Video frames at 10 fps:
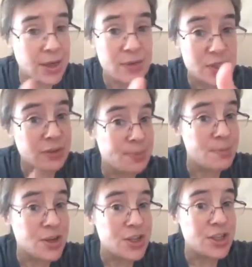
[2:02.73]
yourself
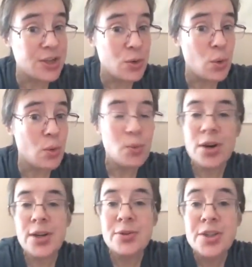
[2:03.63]
permission to, what are
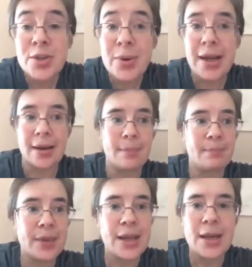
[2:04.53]
you doing?
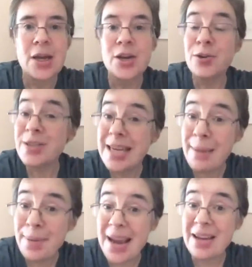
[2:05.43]
You're
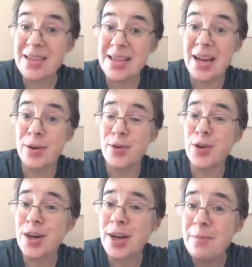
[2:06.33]
stepping outside of your
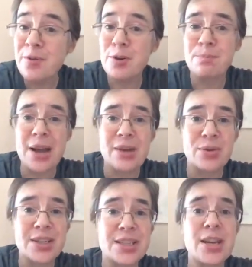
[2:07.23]
comfort
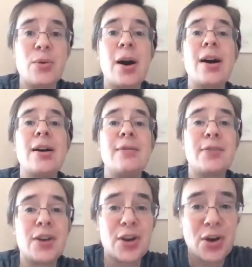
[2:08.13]
boundaries. So, of
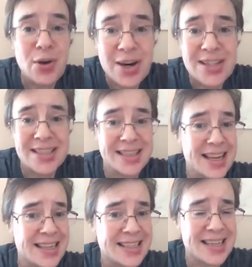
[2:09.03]
course,
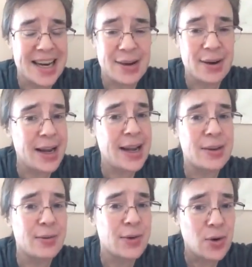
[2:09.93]
that's scary, and
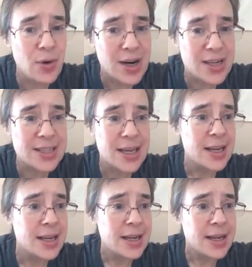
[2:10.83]
of course,
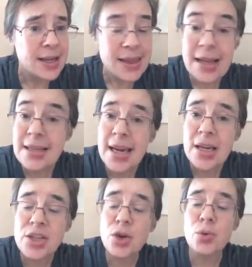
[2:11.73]
that
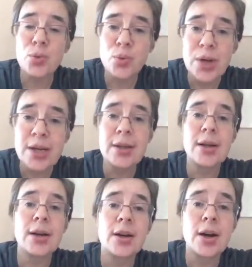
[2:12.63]
takes real
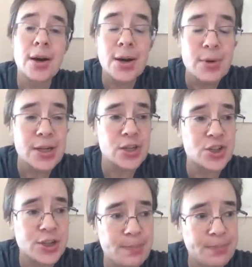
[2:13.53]

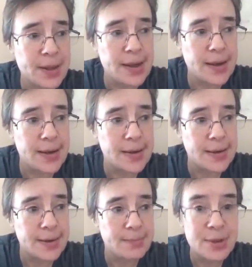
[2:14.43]
courage.
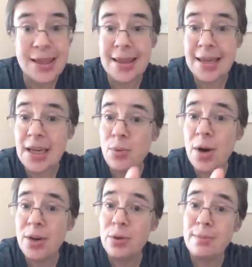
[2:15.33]
But the thing you
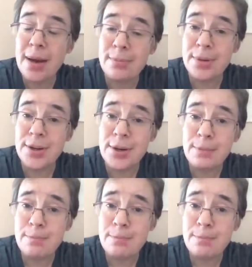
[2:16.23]
want to remember